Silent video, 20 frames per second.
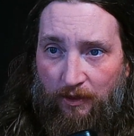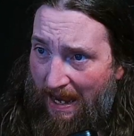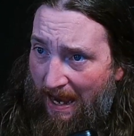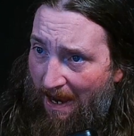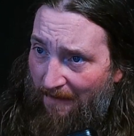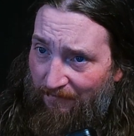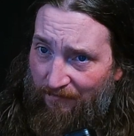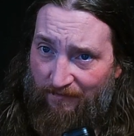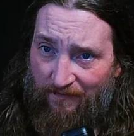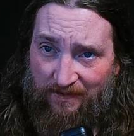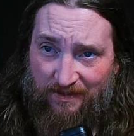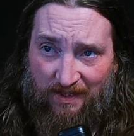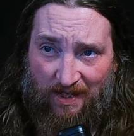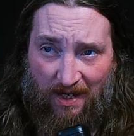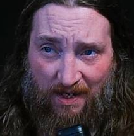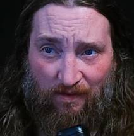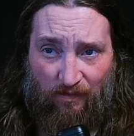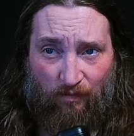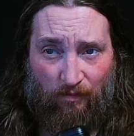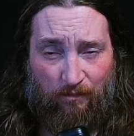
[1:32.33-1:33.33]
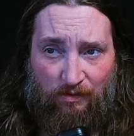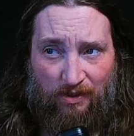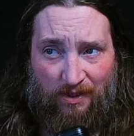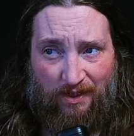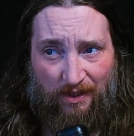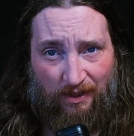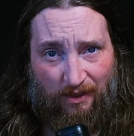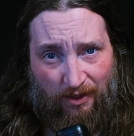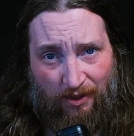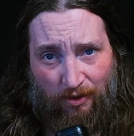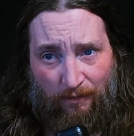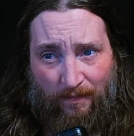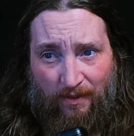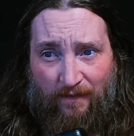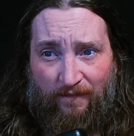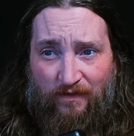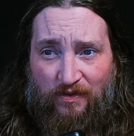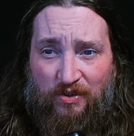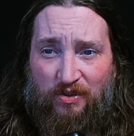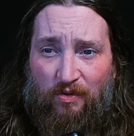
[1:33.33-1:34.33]
after the title, you get a little
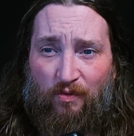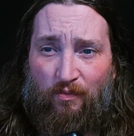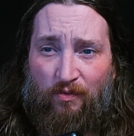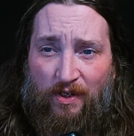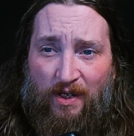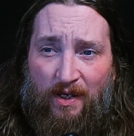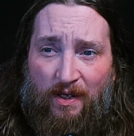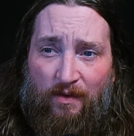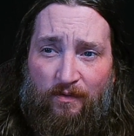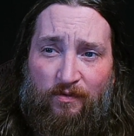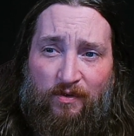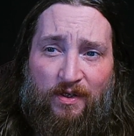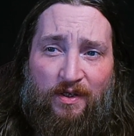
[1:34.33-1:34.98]
bit of a slowdown.